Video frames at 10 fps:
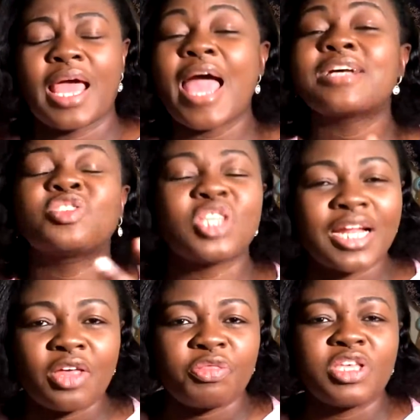
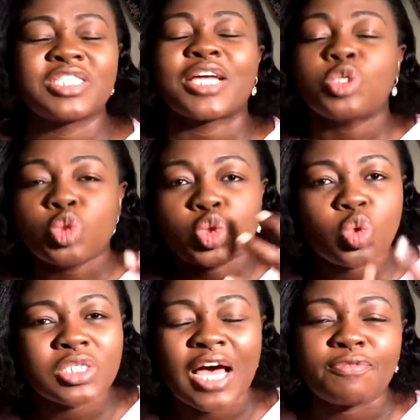external things that you
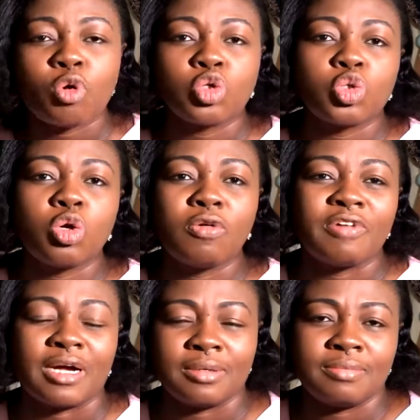don't have control over.